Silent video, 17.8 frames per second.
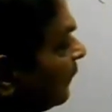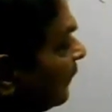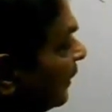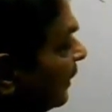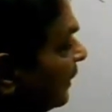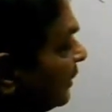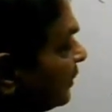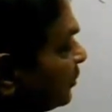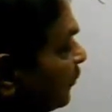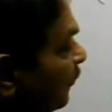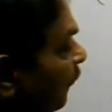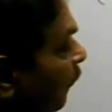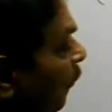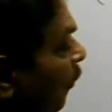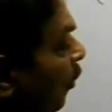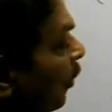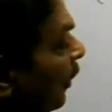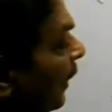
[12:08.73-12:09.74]
it is
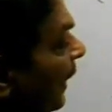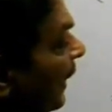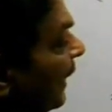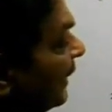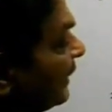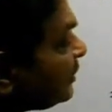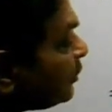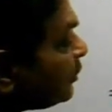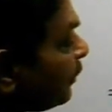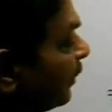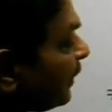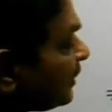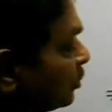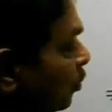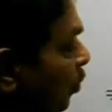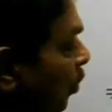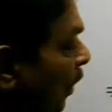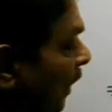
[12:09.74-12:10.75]
4x
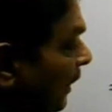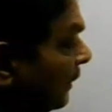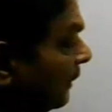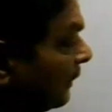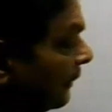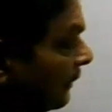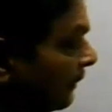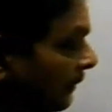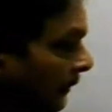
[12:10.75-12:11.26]
plus 1,